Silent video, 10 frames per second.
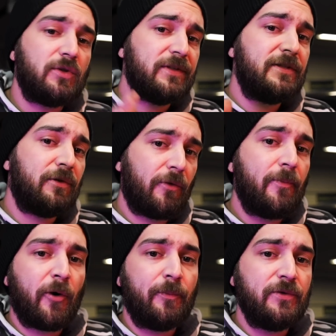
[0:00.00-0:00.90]
So once the
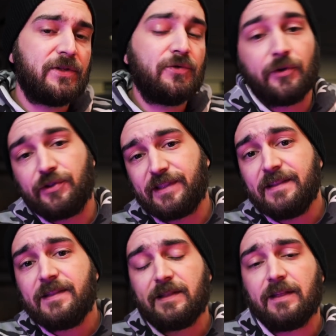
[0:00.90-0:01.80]
three-port boost controller
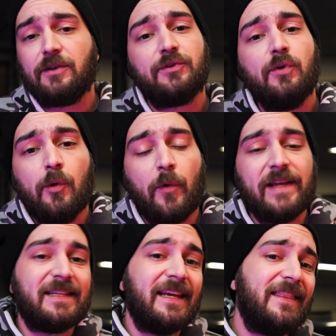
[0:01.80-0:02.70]
sends the signal to the
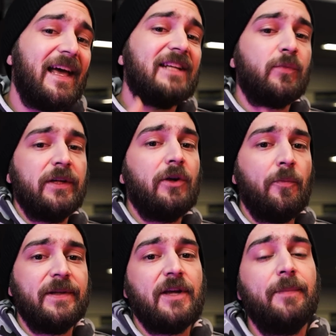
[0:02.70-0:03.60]
wastegate, that's when it
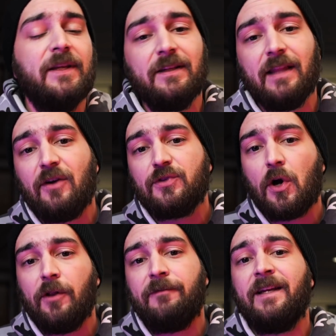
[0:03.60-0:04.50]
opens up and it allows
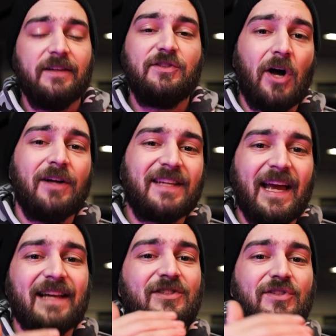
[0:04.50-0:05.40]
all of that exhaust
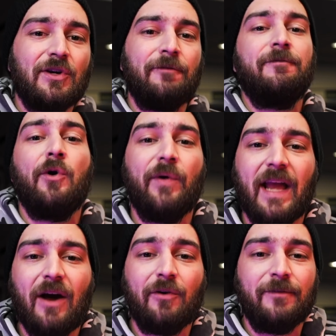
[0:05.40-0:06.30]
gas to start flowing
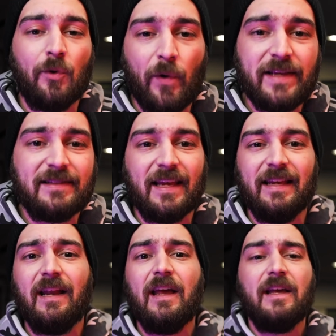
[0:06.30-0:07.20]
out of the
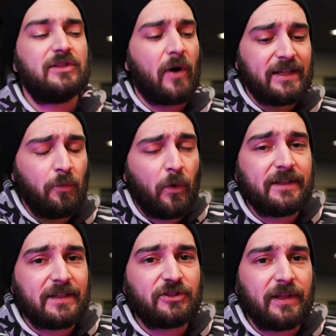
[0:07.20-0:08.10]
wastegate. So I did want
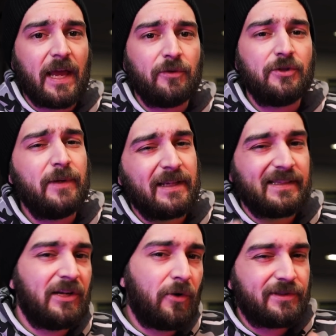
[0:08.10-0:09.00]
to touch on that one too because
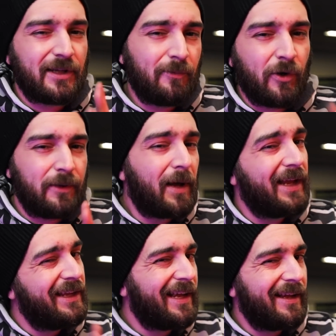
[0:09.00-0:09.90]
I know someone
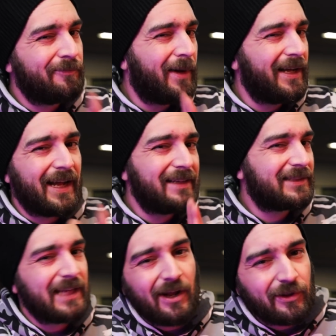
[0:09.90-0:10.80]
might
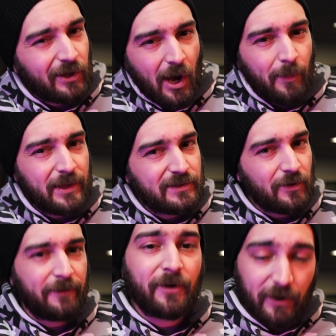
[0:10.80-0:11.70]
ask down in the comments, so
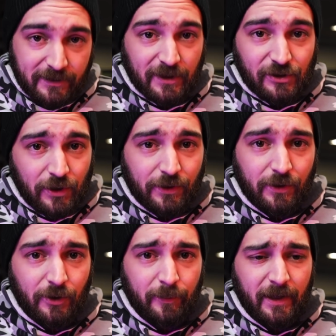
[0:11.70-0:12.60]
I figured I'd touch on it a
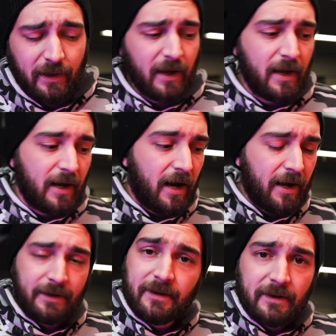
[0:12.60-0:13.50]
little bit.
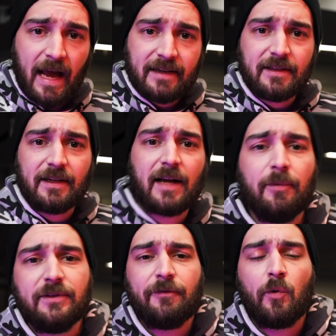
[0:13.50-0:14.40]
And then lastly, a
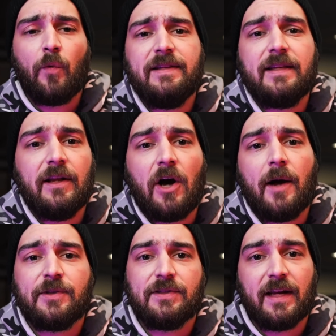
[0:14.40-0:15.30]
couple different wastegate
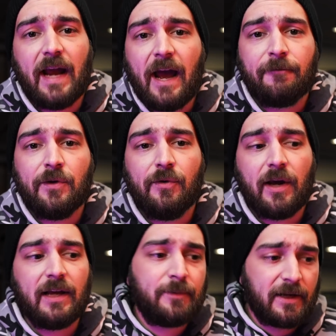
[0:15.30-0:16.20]
options that I have for you
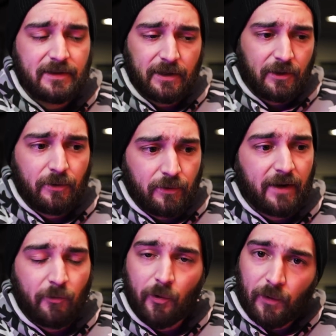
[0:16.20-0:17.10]
guys because I know
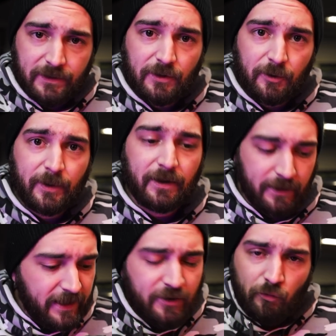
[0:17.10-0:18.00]
everyone wants a little bit
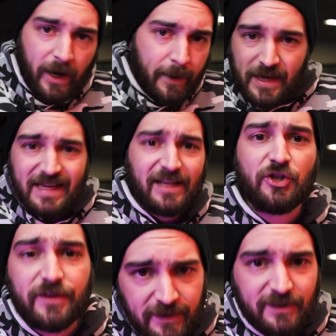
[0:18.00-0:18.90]
of like
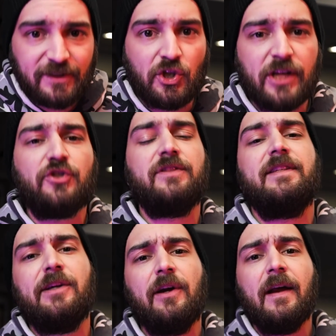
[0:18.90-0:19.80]
recommendations and suggestions
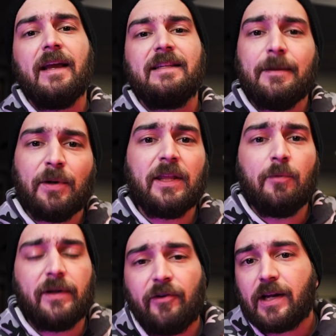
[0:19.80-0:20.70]
here. Typically,
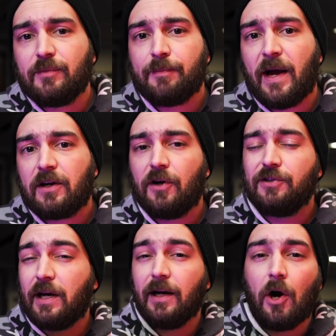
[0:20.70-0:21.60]
whenever it comes to my
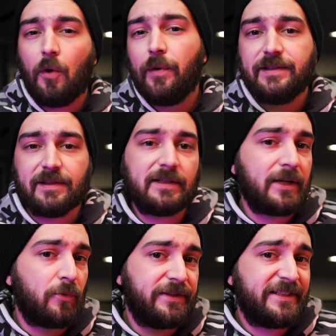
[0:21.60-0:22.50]
cars, I always
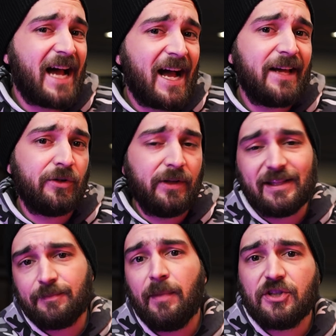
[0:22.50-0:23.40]
stick with tile
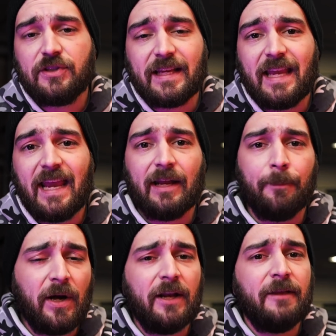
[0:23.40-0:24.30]
as much as I
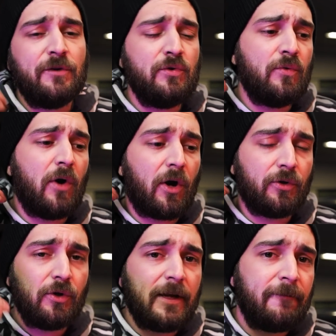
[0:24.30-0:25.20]
can. But if you are
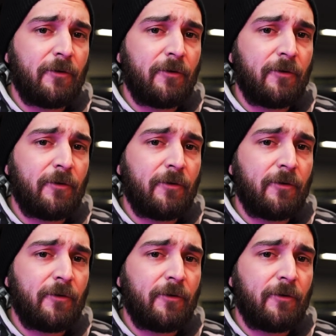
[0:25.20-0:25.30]
looking